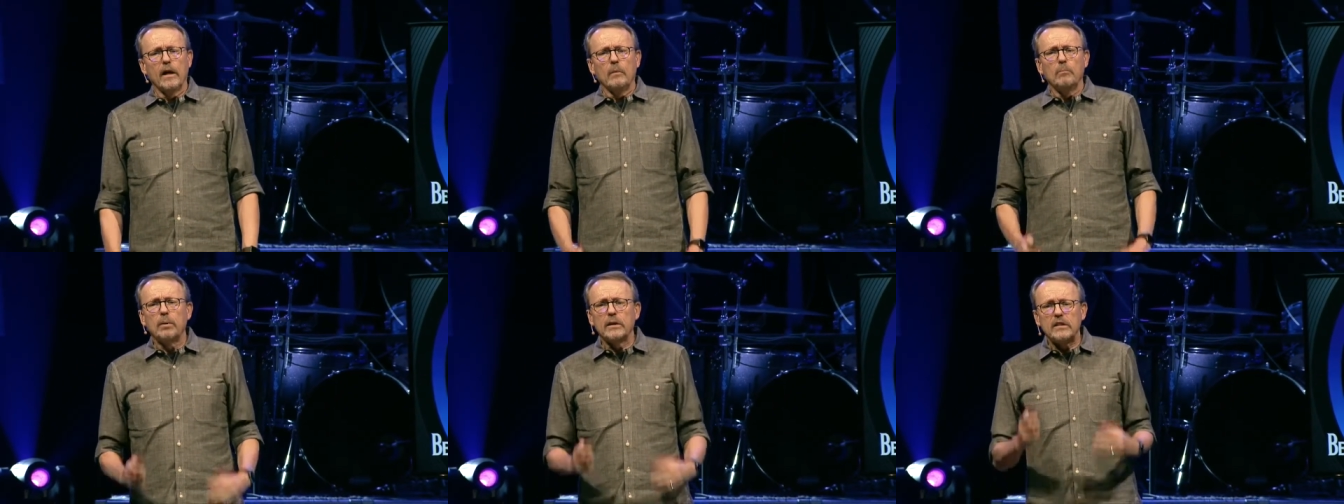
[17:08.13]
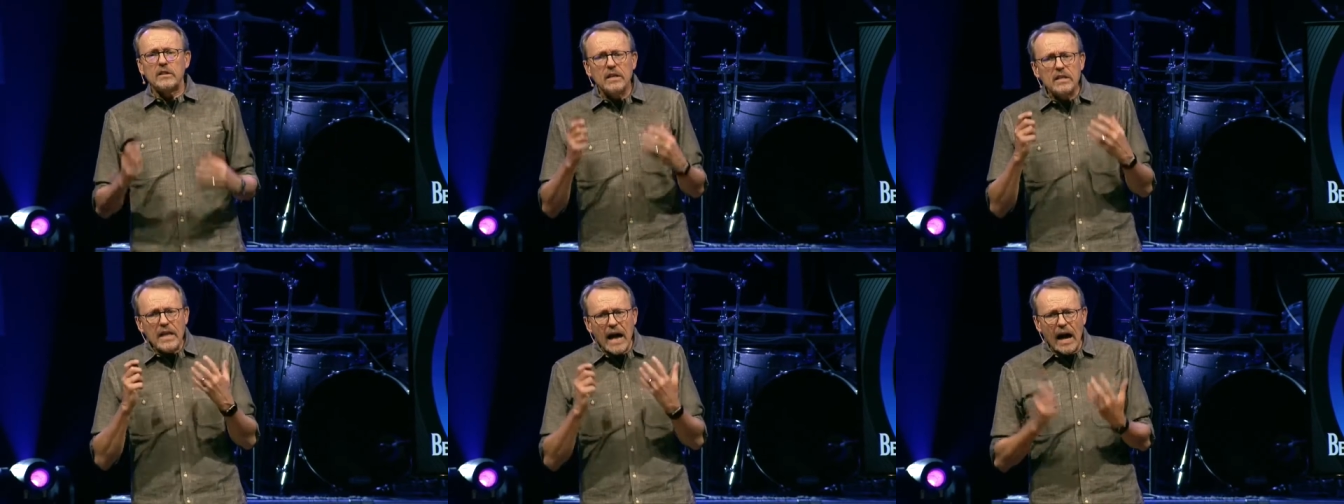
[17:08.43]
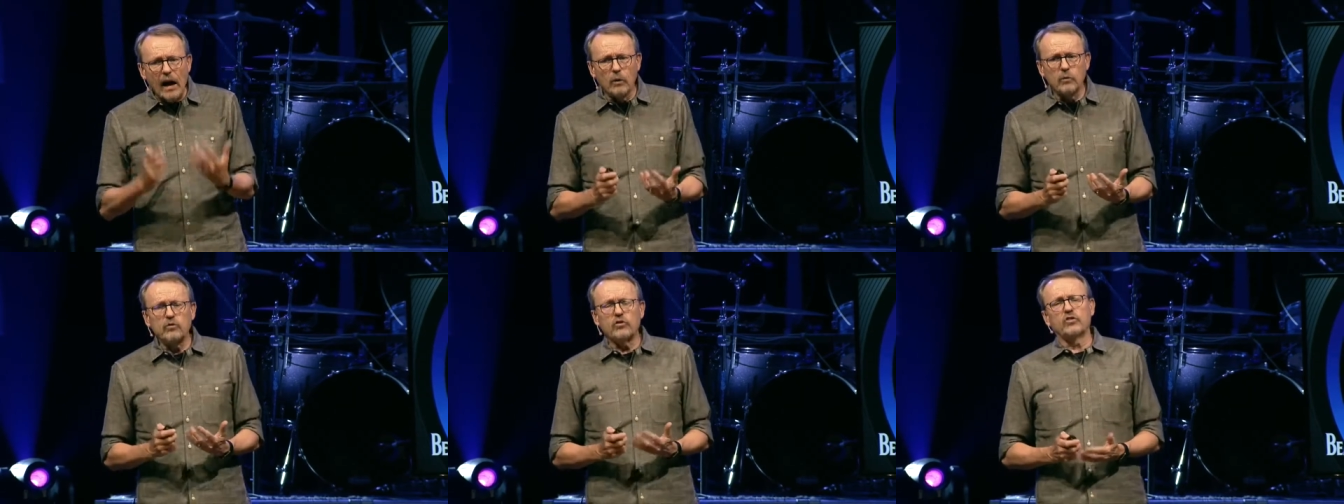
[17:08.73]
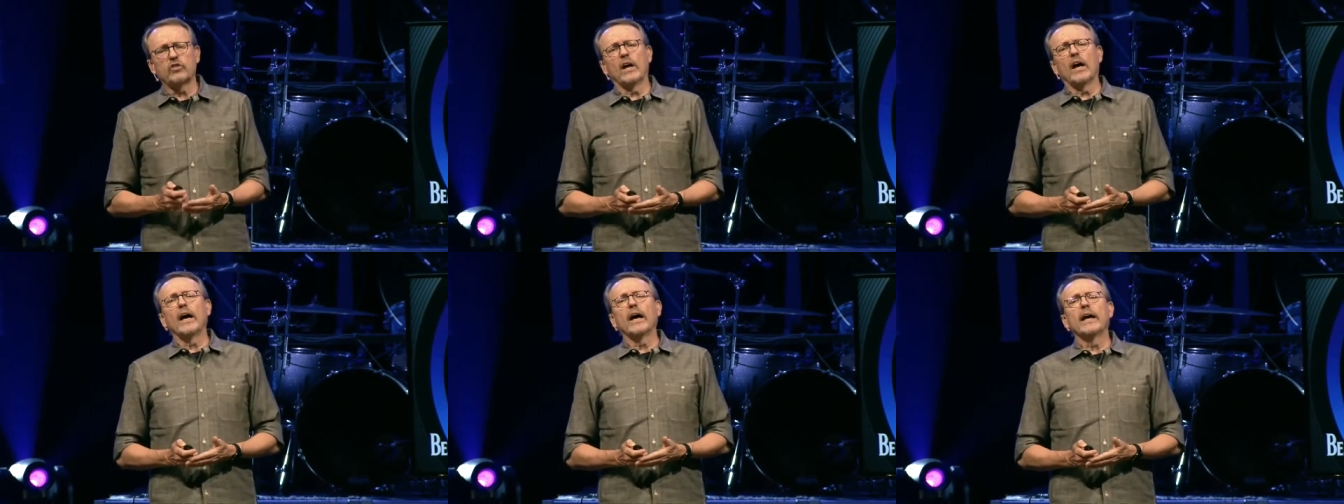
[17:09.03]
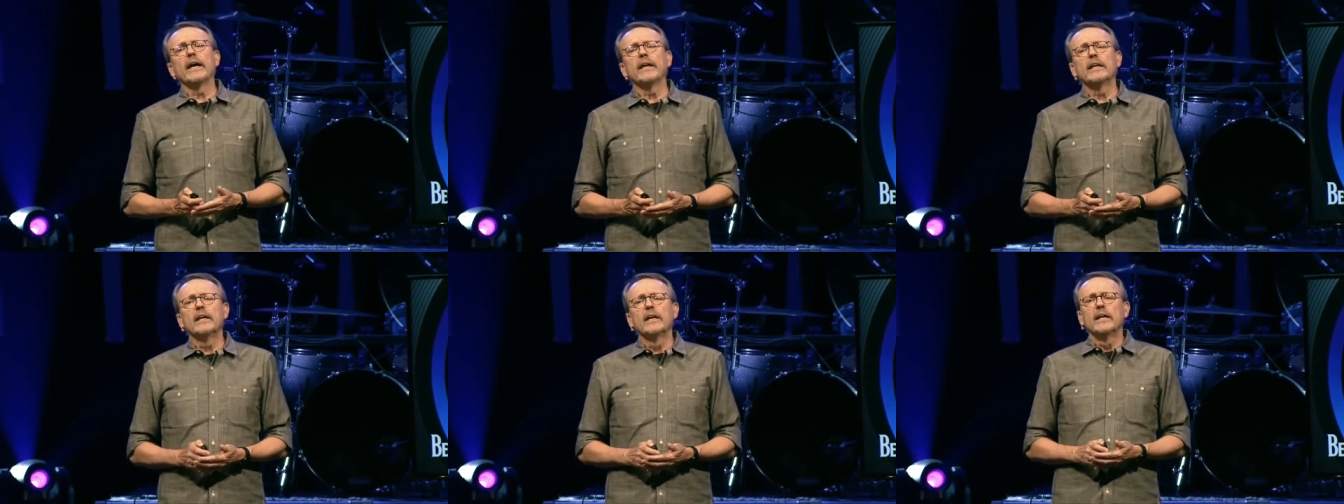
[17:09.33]
but the
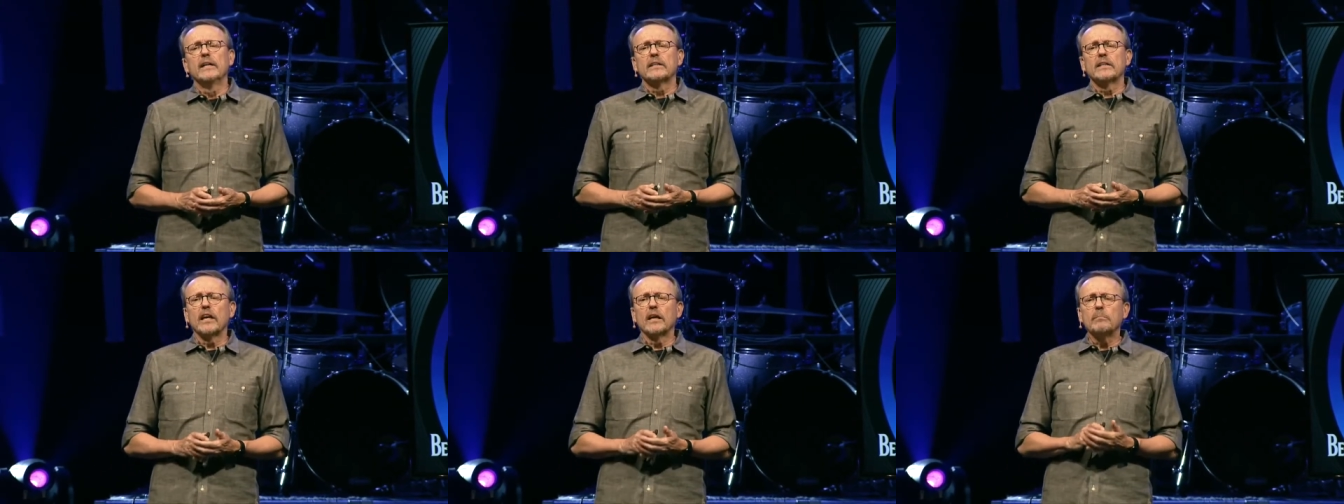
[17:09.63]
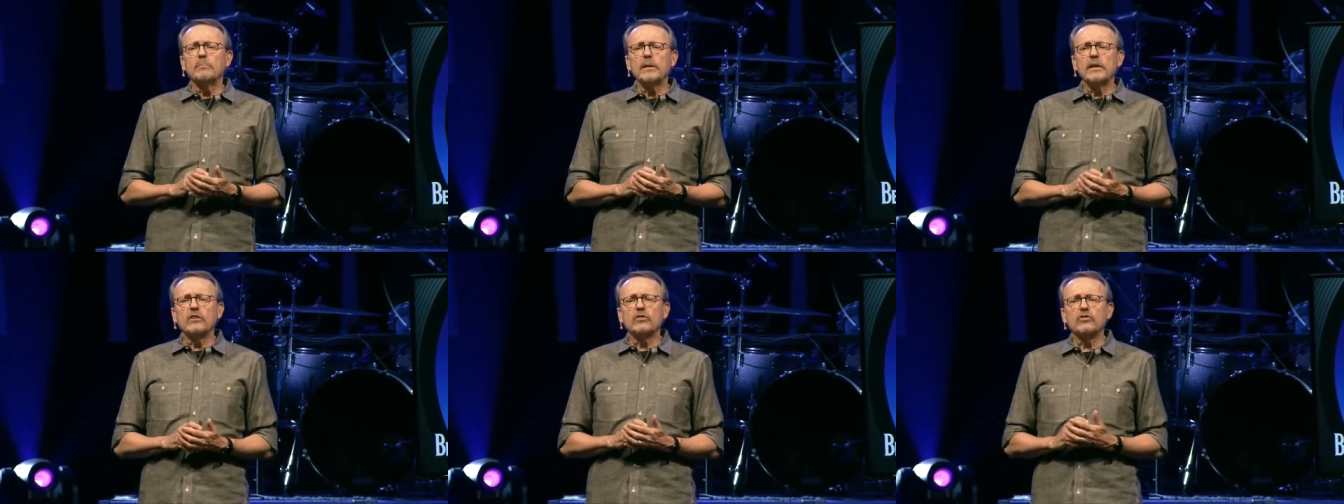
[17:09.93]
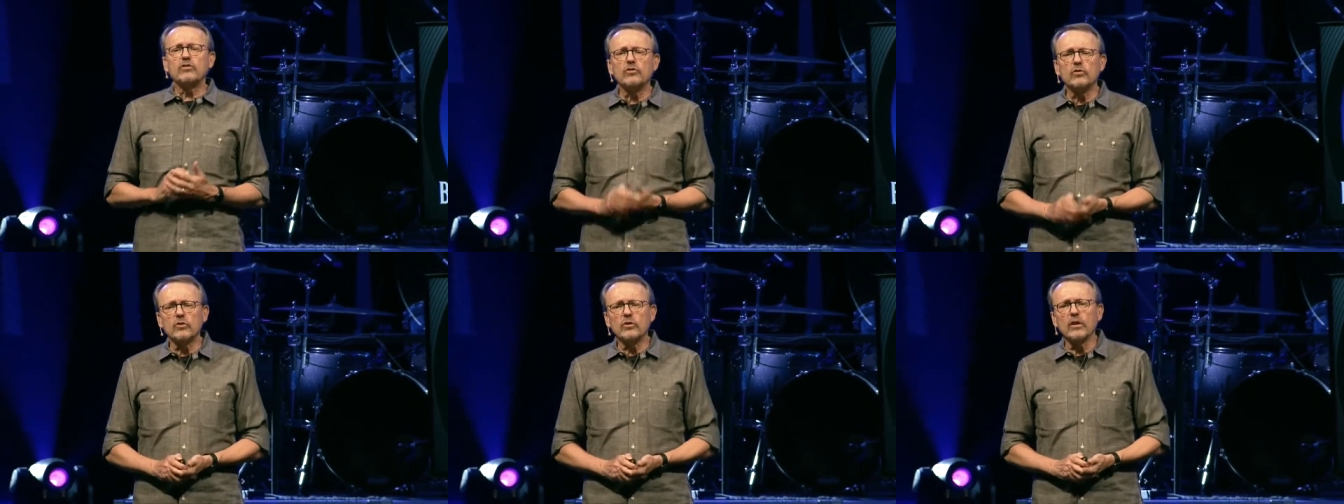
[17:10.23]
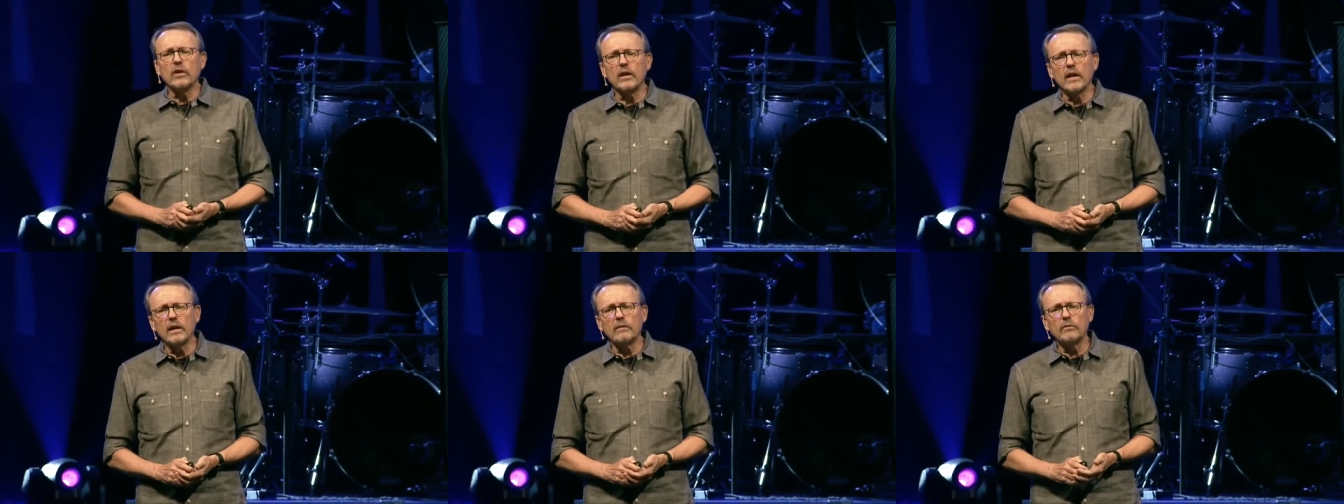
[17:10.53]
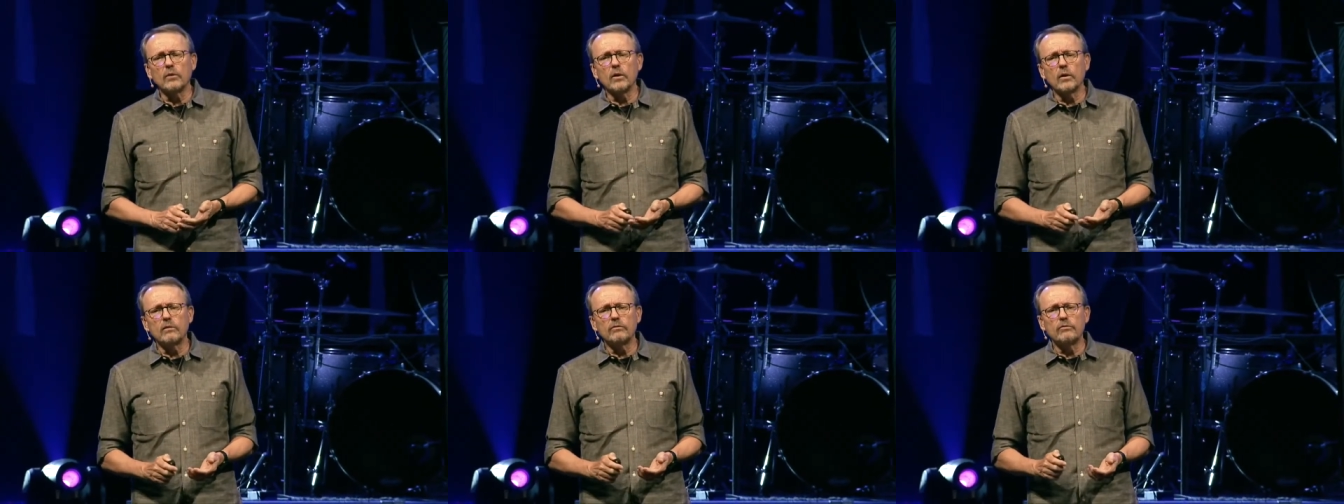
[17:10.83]
downside can be a certain
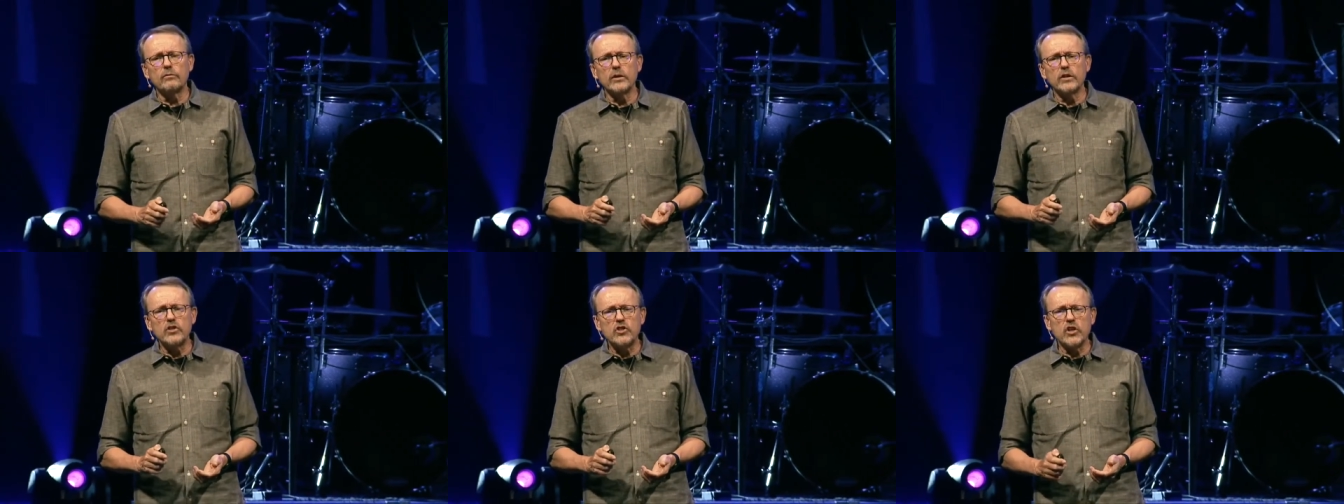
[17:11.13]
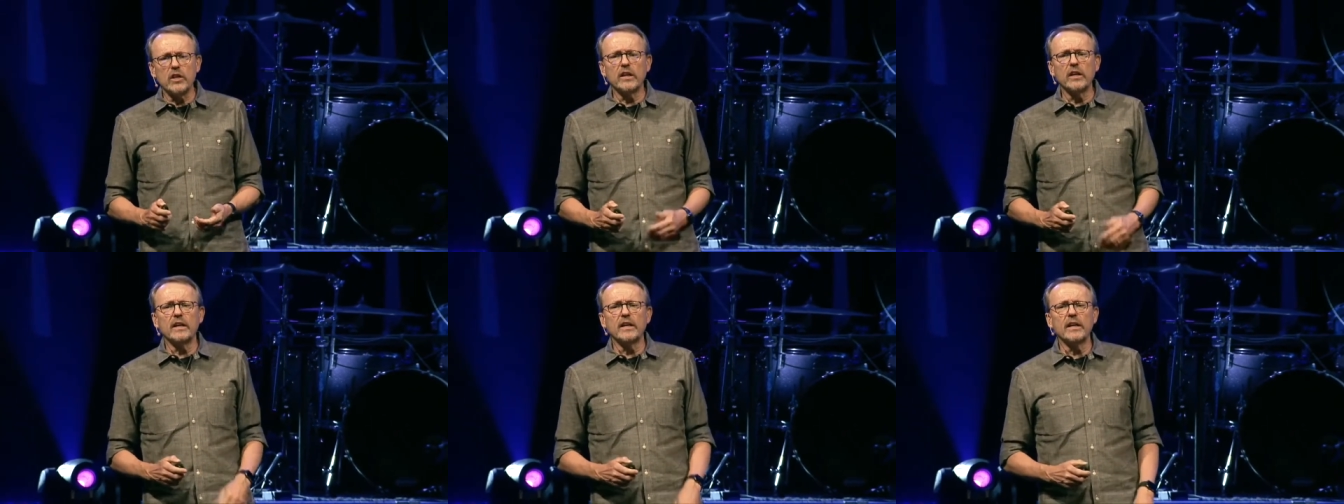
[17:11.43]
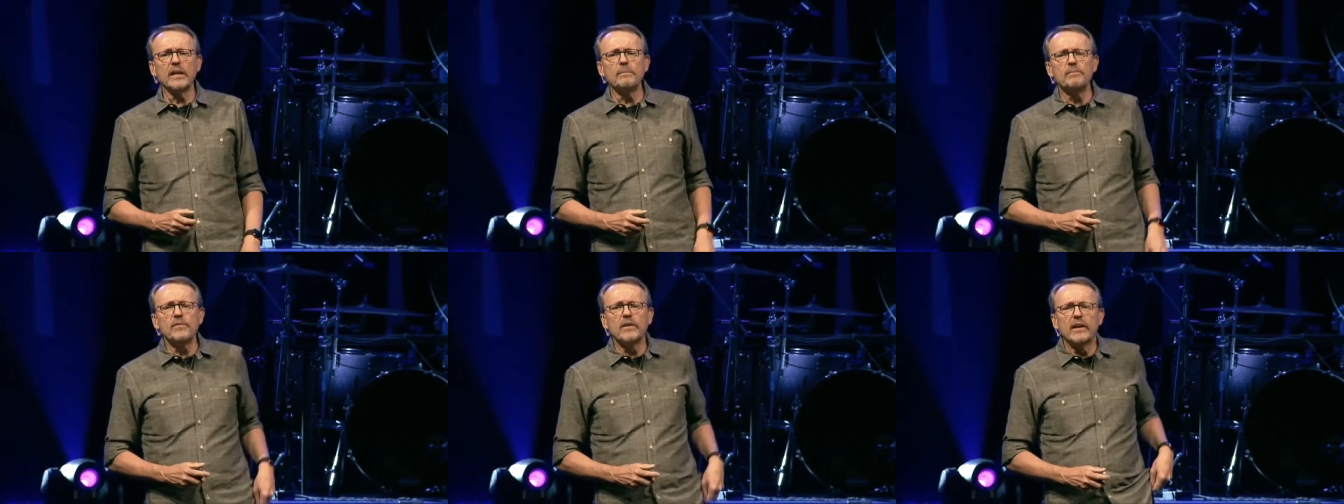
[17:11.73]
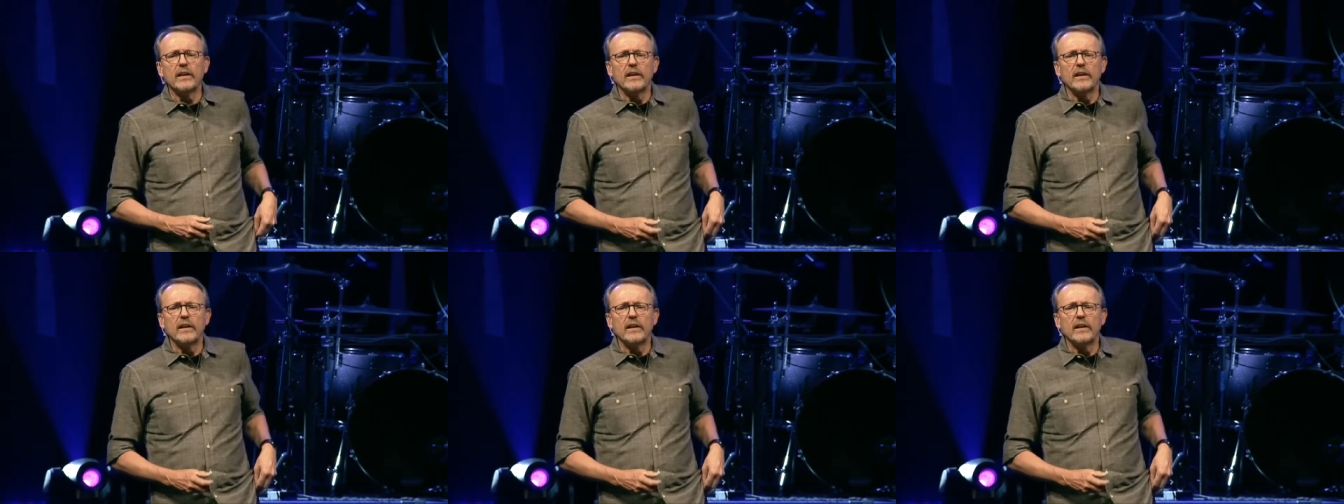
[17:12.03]
level of rigidity